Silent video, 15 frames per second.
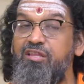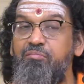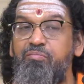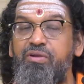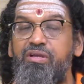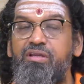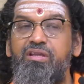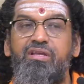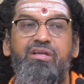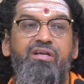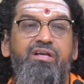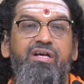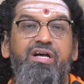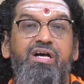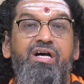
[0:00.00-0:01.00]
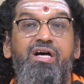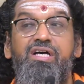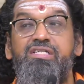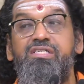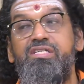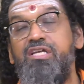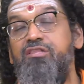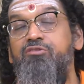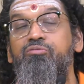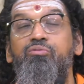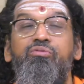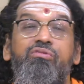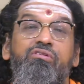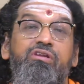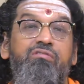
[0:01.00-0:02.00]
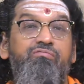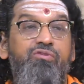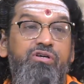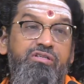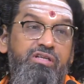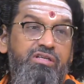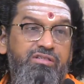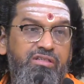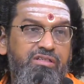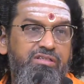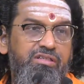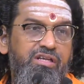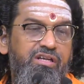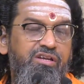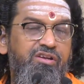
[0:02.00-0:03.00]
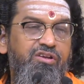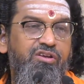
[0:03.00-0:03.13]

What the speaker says: beginning, Asat only was existing,